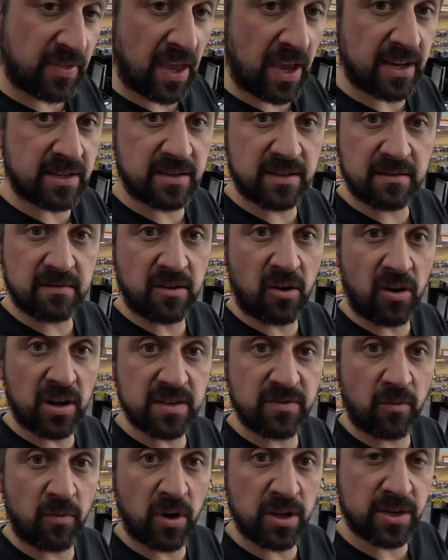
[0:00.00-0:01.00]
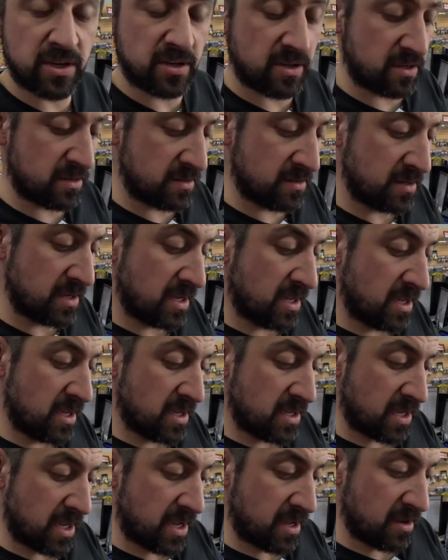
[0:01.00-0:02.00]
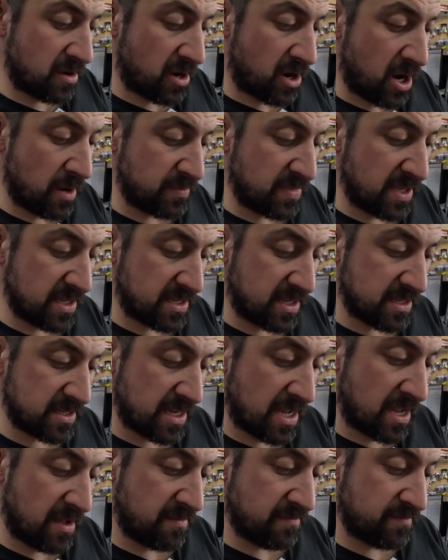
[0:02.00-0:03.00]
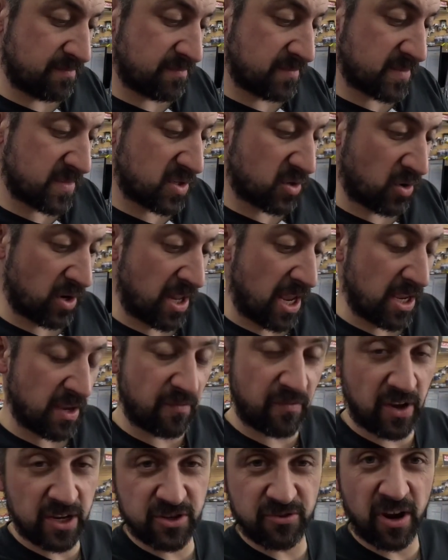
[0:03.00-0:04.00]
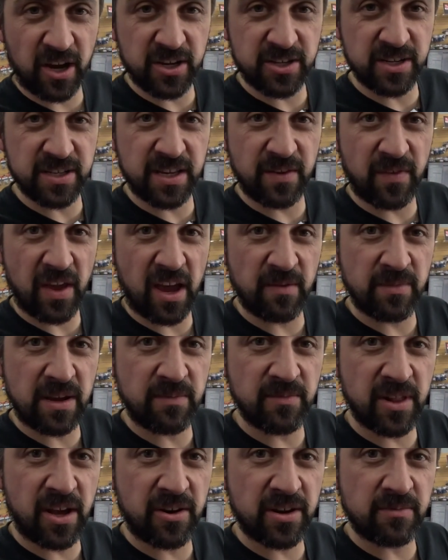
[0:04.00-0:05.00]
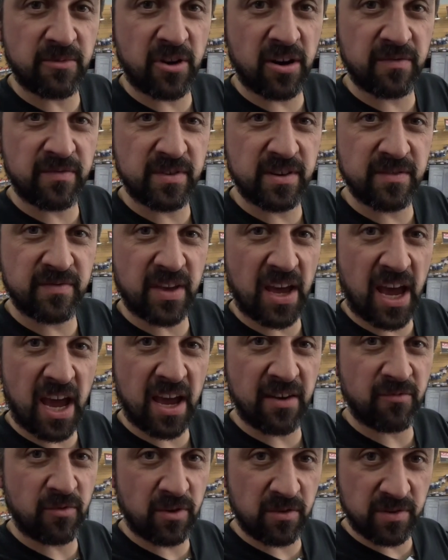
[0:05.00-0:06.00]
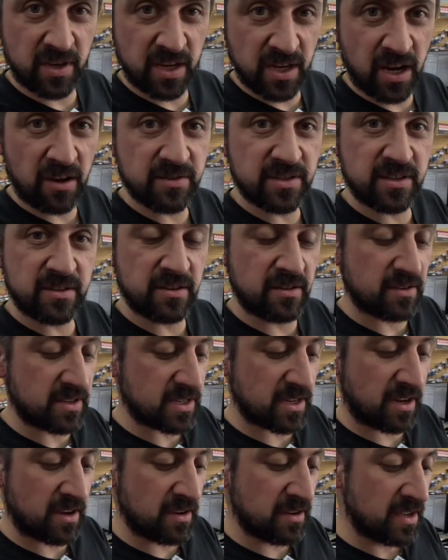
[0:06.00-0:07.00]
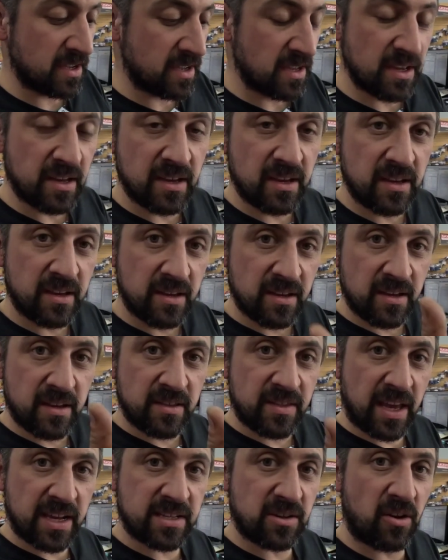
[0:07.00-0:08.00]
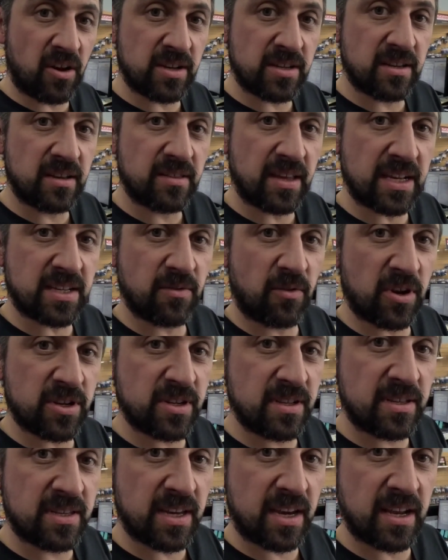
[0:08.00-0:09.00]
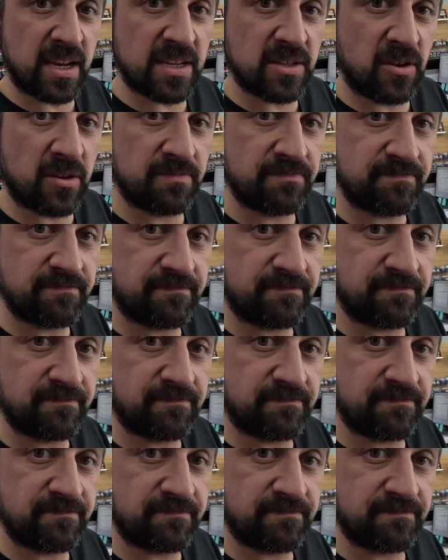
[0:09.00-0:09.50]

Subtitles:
thanks guys for watching, and yeah, I hope this has sorted out your frustrations if you have been blowing them off, and if you have, well, you know what to do. So thanks guys, thanks for watching, see you next time.